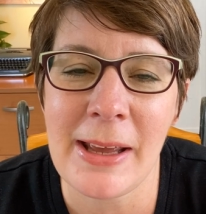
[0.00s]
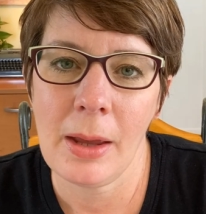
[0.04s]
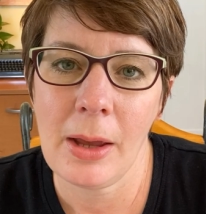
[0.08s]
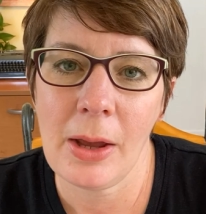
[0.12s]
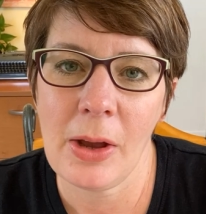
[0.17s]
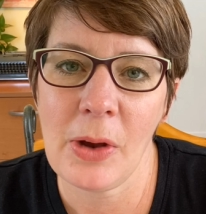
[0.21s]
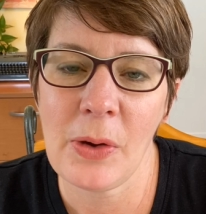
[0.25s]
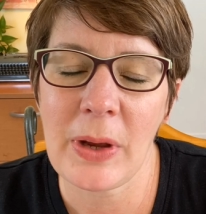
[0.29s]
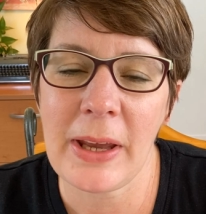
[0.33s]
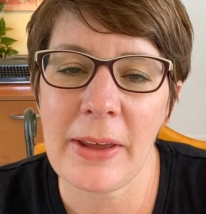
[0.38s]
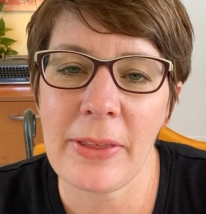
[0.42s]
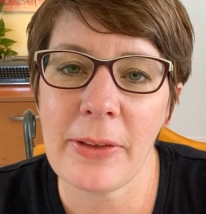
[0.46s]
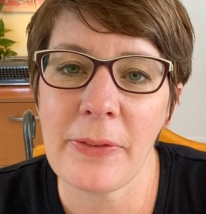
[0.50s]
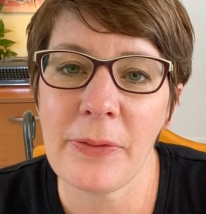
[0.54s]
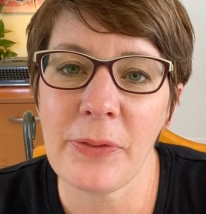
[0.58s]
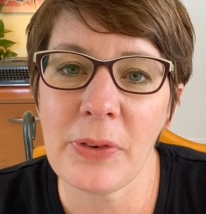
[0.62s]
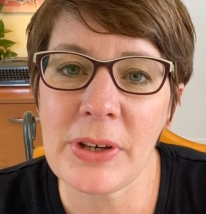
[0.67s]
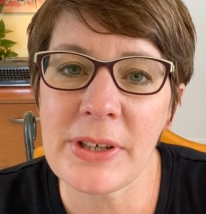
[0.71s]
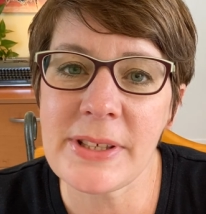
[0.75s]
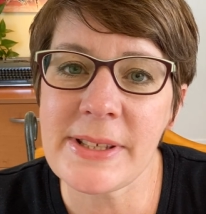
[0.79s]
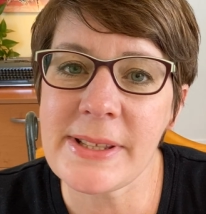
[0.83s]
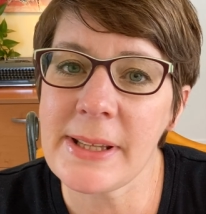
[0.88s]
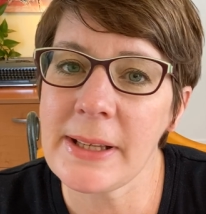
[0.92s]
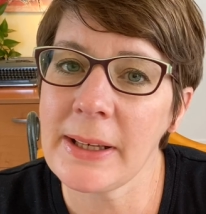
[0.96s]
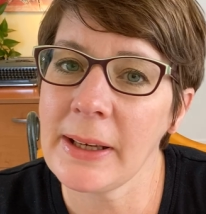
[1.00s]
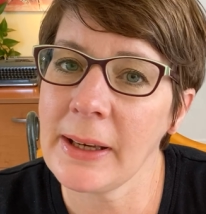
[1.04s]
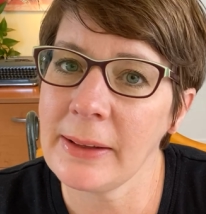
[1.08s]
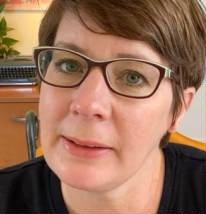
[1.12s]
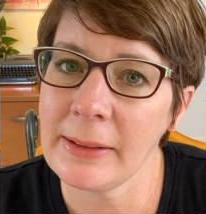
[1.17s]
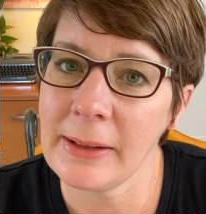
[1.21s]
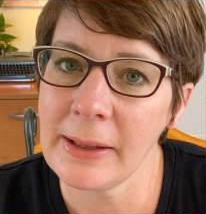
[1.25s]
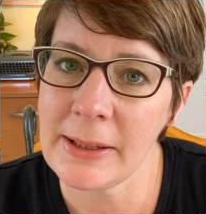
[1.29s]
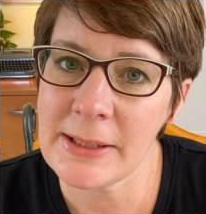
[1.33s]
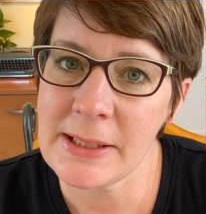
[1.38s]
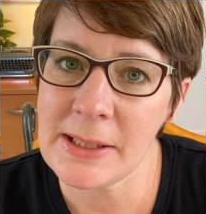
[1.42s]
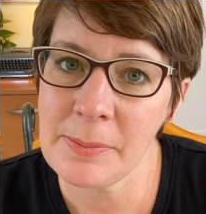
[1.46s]
Okay, the first thing
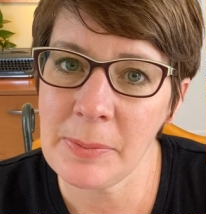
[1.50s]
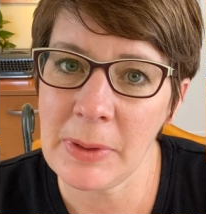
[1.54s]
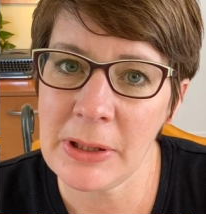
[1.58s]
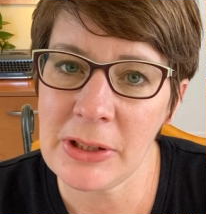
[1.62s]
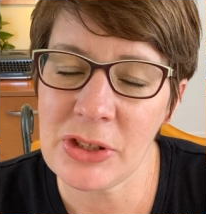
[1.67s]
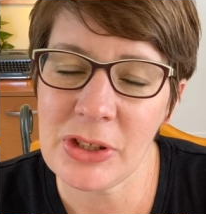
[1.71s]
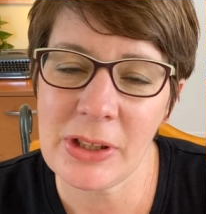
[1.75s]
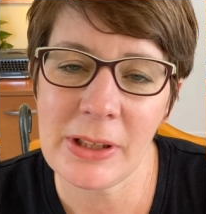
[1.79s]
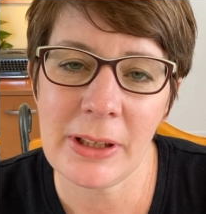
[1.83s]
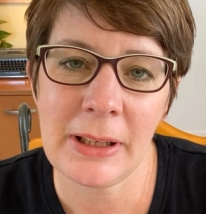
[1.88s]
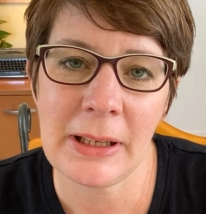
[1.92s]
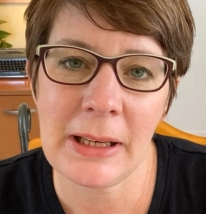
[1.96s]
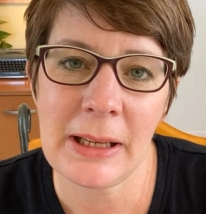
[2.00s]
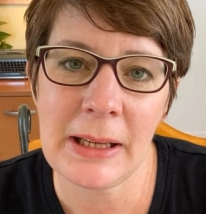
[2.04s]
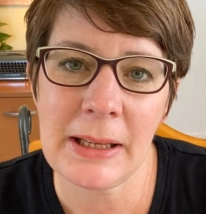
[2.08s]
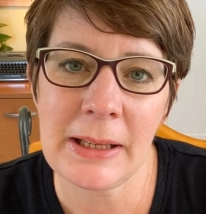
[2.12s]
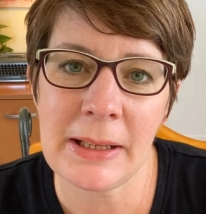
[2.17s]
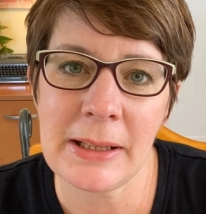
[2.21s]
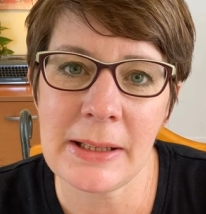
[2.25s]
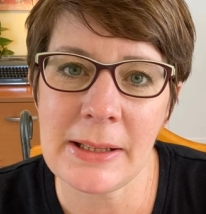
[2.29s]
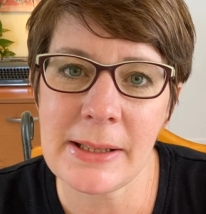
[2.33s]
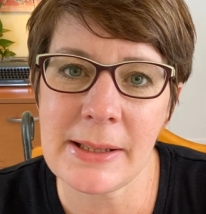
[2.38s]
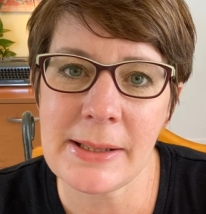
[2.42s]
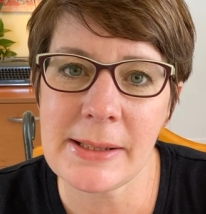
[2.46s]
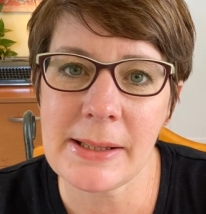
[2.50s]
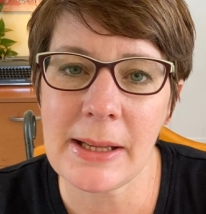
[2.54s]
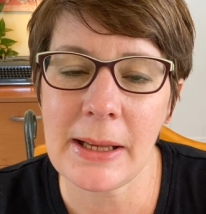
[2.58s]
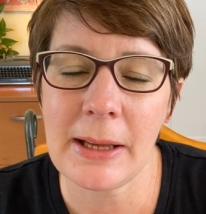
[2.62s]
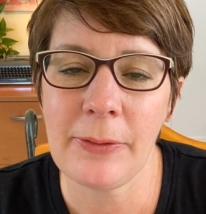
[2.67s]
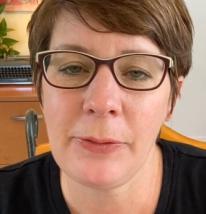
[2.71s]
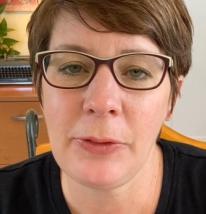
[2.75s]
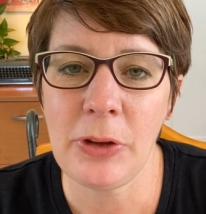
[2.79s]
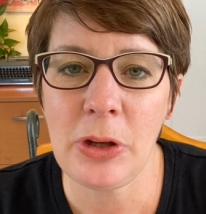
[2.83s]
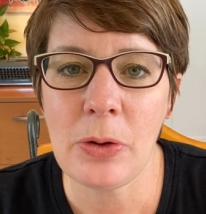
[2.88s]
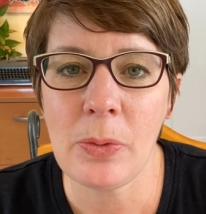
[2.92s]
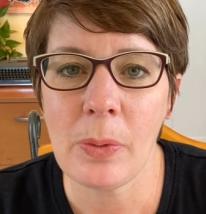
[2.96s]
I'd like to mention is
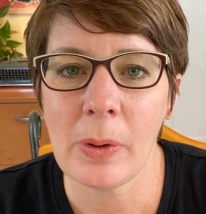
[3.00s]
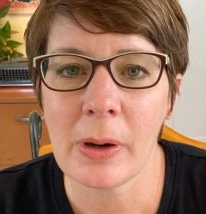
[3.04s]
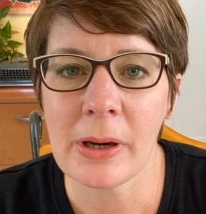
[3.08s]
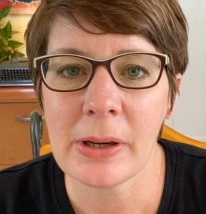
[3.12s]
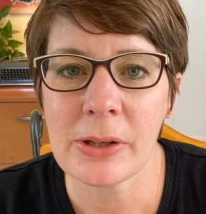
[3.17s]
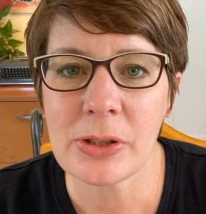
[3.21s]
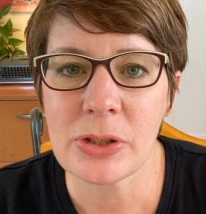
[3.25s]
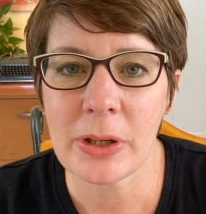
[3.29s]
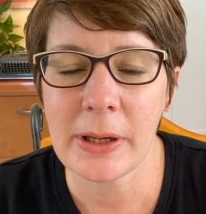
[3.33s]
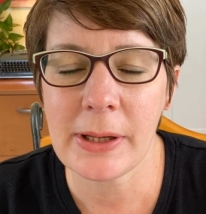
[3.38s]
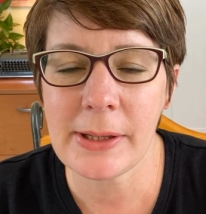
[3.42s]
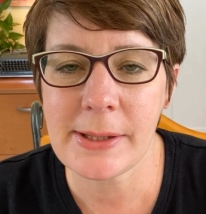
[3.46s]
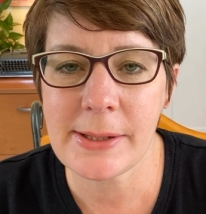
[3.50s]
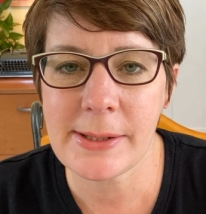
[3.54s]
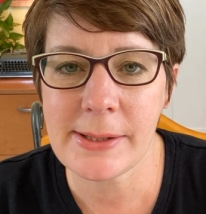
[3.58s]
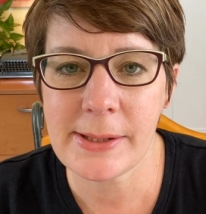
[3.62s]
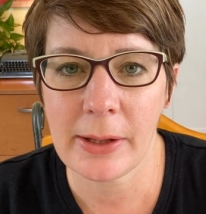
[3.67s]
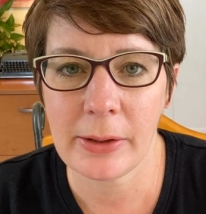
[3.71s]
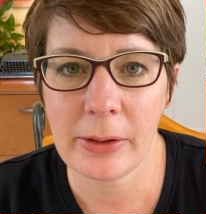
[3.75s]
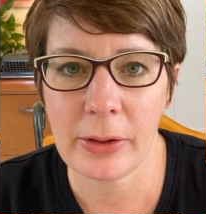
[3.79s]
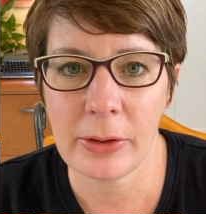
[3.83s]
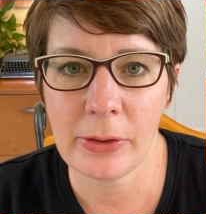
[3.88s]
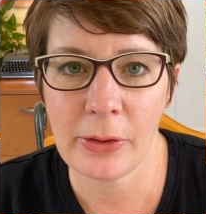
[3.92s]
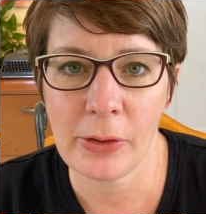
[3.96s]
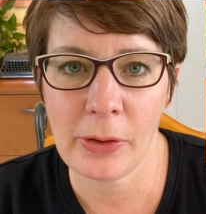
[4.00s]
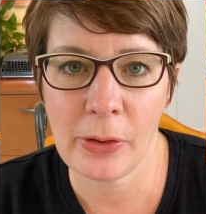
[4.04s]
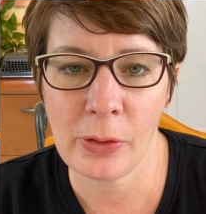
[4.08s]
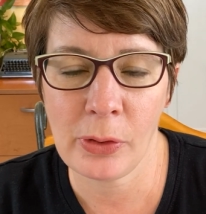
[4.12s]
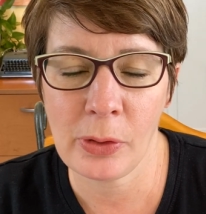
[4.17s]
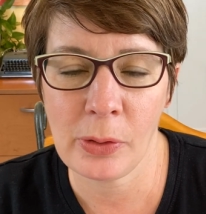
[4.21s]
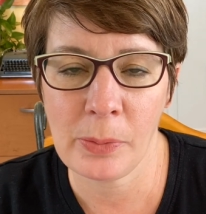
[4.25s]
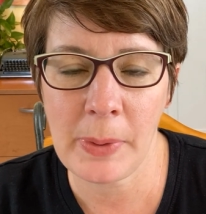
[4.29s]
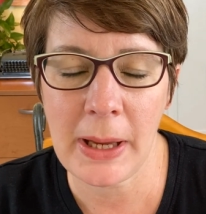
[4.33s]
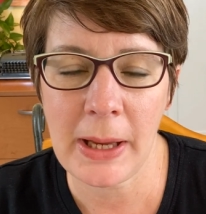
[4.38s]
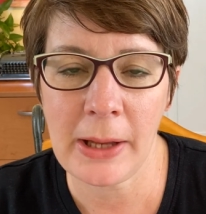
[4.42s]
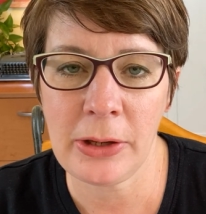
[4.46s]
if you are trying to sell your
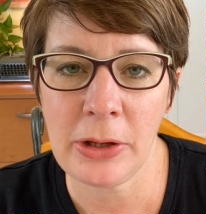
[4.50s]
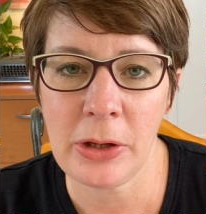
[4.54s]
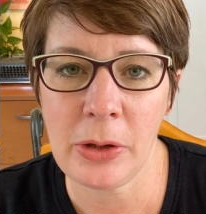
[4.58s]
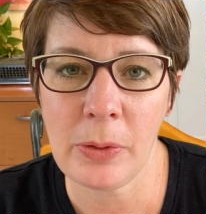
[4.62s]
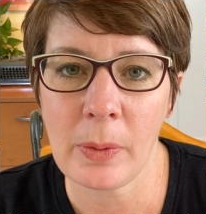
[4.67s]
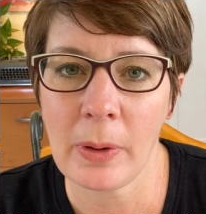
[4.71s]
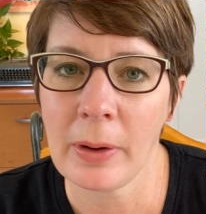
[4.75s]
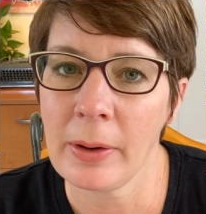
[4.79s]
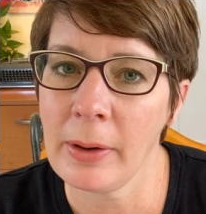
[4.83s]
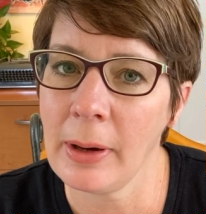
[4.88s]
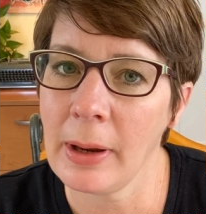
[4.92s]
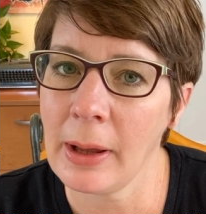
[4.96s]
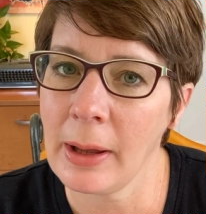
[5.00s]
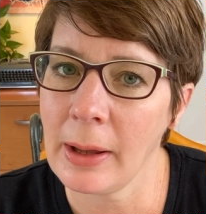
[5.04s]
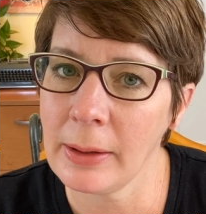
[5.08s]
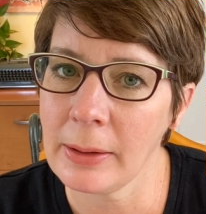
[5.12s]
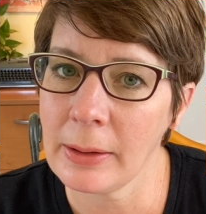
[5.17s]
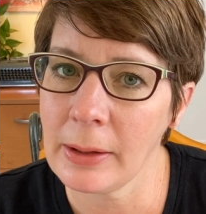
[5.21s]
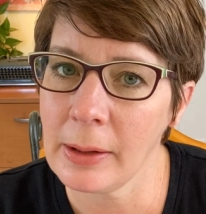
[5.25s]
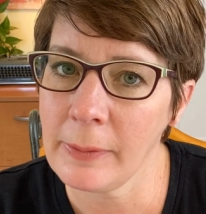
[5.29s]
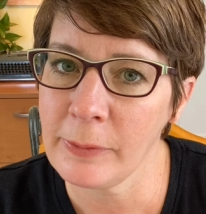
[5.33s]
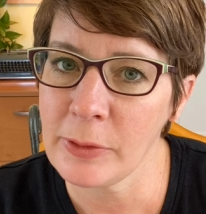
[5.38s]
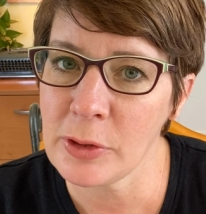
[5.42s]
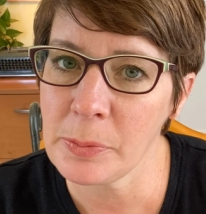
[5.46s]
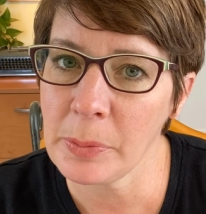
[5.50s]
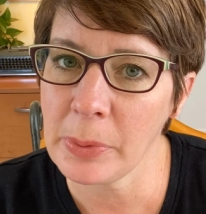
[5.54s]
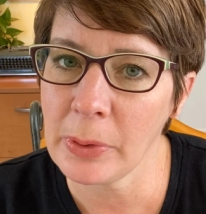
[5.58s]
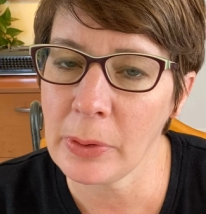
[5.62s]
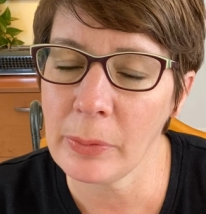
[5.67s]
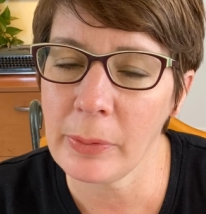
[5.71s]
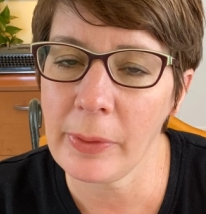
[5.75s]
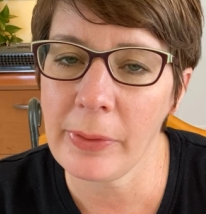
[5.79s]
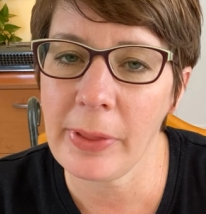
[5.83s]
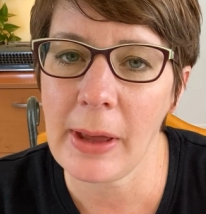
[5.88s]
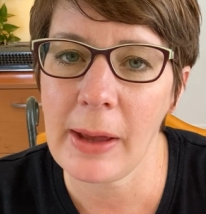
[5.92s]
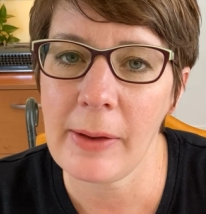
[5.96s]
home and you are not
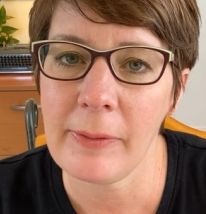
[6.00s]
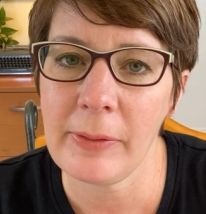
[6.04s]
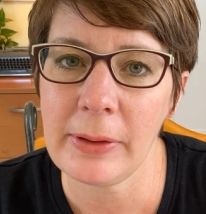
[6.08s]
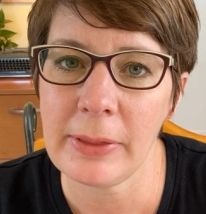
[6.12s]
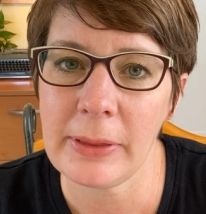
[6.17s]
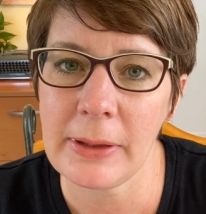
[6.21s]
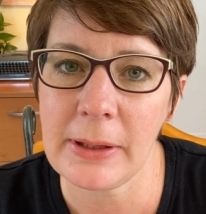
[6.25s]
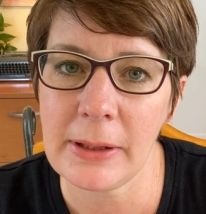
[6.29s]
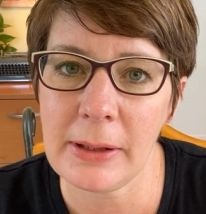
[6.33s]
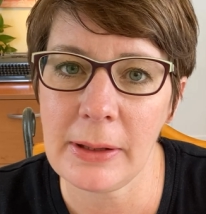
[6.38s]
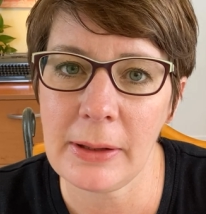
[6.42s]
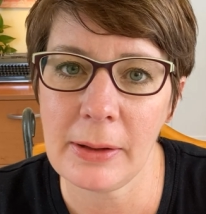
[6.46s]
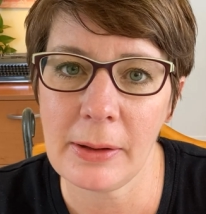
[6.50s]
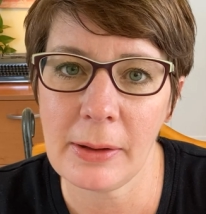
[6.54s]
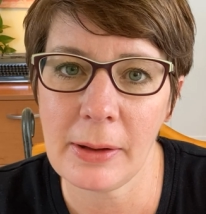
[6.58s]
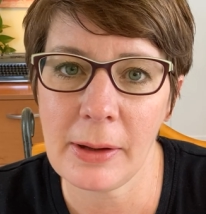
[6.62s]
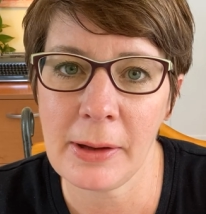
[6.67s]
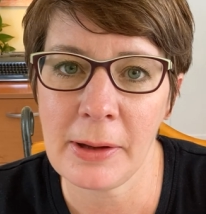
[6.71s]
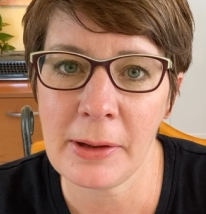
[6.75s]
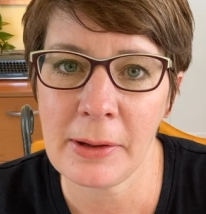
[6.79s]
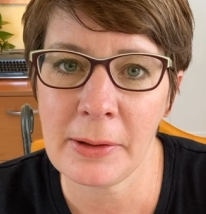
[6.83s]
comfortable with having the